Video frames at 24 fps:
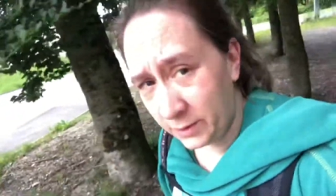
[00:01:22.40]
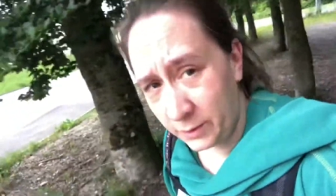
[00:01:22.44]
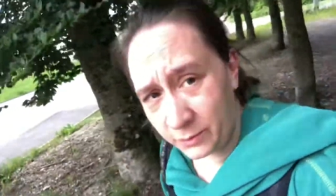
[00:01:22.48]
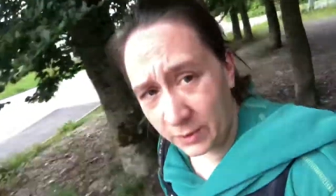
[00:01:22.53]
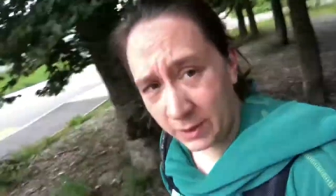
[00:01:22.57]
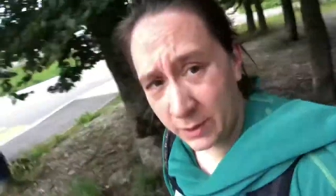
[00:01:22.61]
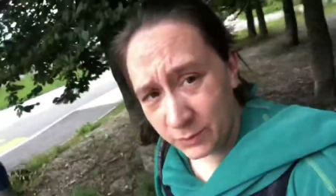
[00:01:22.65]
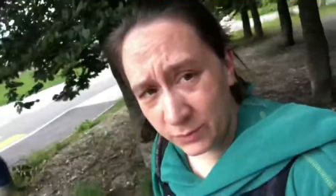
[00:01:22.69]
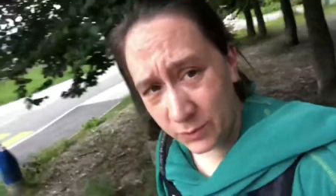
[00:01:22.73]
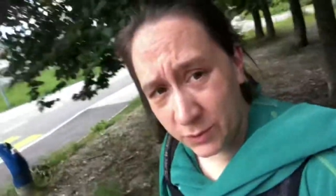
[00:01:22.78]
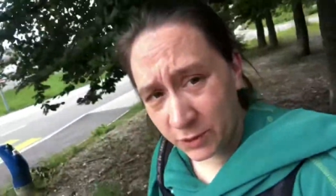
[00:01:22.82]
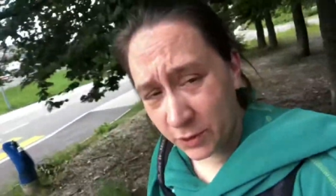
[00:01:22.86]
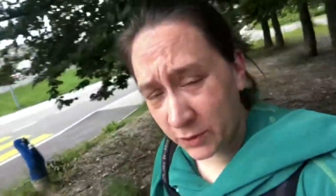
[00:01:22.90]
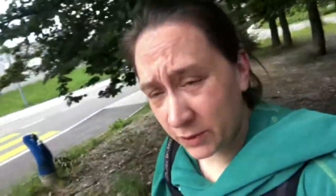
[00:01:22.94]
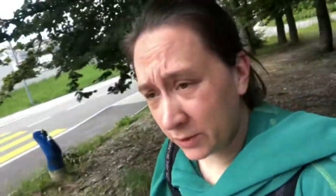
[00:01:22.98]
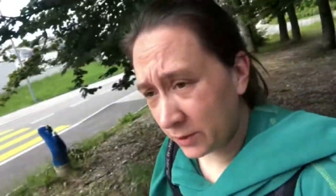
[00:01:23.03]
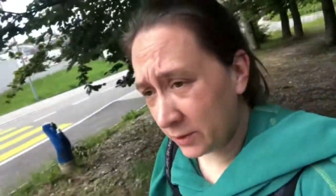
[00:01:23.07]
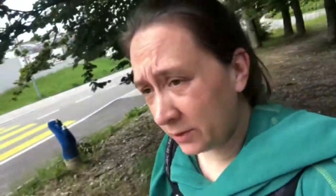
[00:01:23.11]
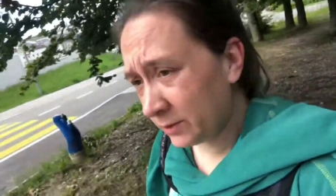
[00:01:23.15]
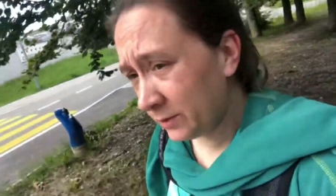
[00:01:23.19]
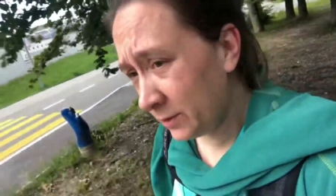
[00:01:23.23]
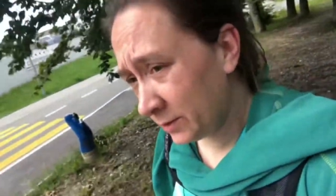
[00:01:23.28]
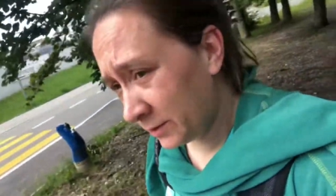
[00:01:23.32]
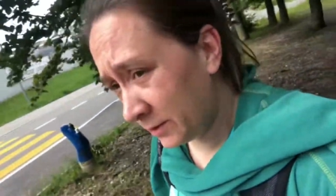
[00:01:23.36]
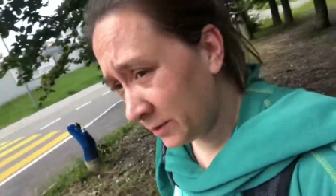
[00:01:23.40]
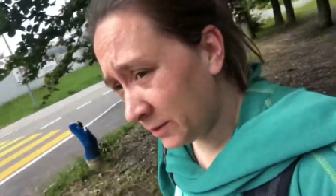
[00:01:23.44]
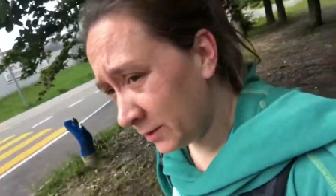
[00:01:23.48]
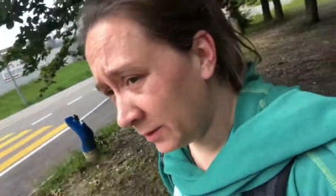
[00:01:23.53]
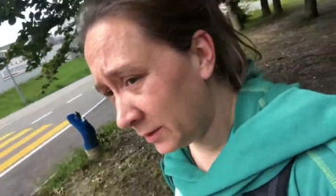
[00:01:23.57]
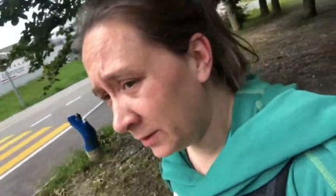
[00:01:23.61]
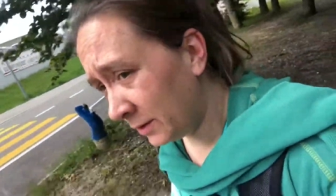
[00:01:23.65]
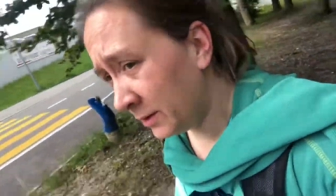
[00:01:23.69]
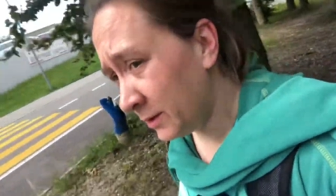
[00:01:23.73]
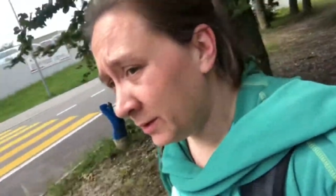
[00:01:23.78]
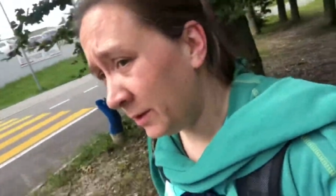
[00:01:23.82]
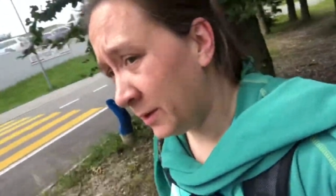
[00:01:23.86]
around
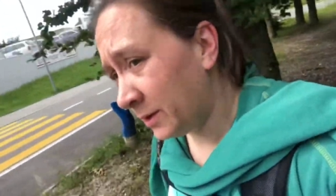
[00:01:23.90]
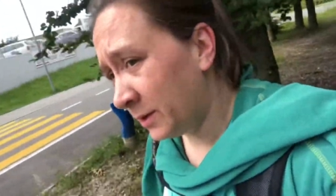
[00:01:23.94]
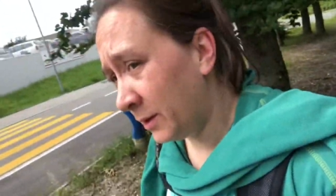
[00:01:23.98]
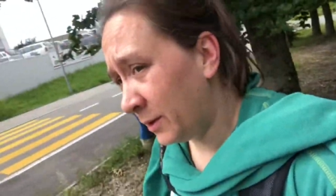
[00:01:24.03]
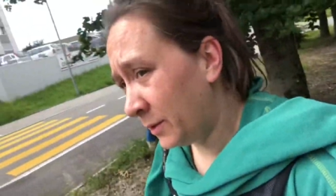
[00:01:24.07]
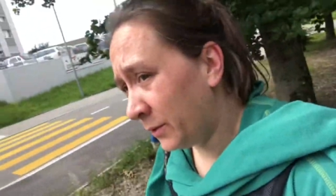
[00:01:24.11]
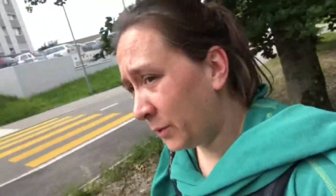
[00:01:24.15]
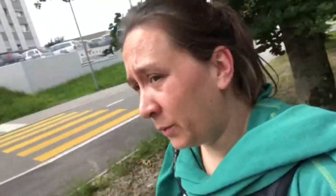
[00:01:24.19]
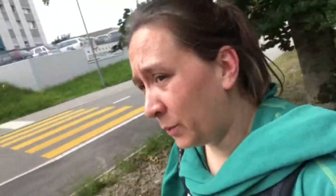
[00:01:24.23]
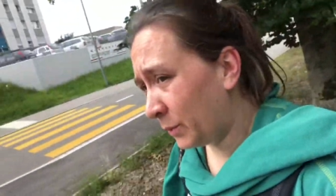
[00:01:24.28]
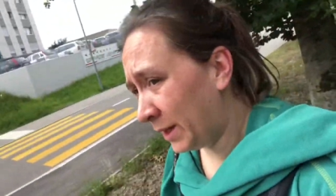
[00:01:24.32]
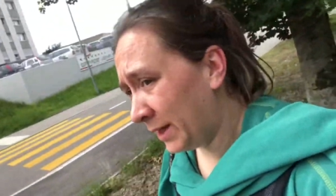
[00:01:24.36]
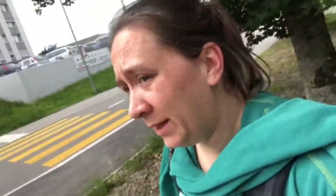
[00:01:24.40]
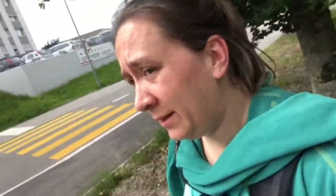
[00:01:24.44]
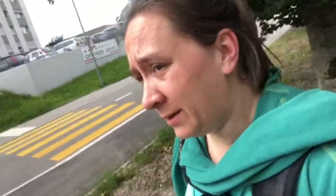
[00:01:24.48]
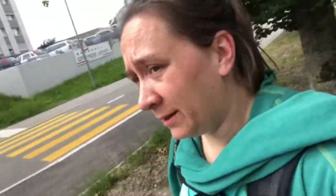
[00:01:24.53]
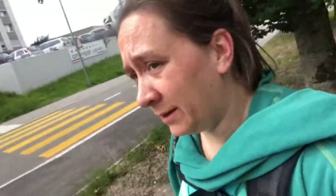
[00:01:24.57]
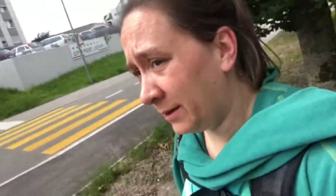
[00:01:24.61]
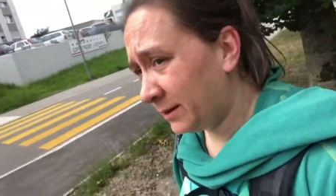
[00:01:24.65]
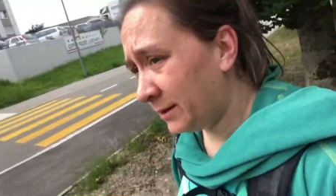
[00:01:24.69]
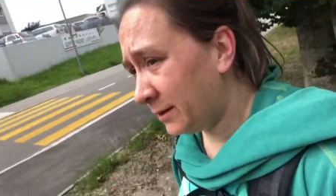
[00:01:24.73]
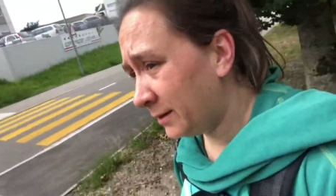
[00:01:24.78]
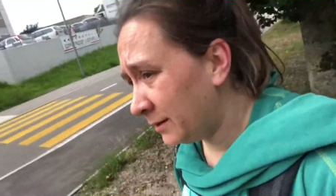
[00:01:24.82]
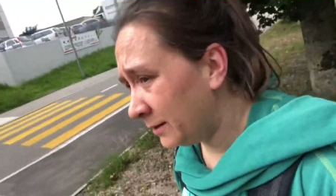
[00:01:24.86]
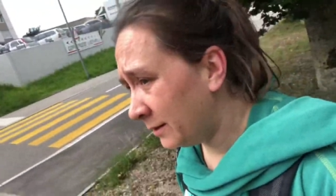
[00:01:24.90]
on the way there.